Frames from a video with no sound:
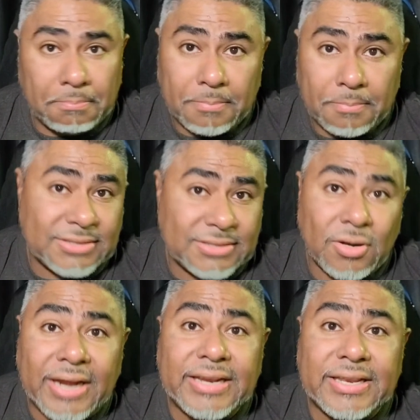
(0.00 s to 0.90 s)
That's all
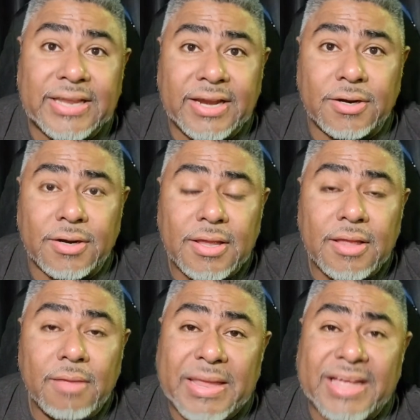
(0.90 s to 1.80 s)
I need to hear.
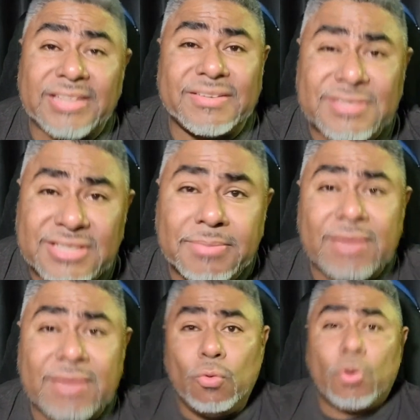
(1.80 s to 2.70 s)
Because if something were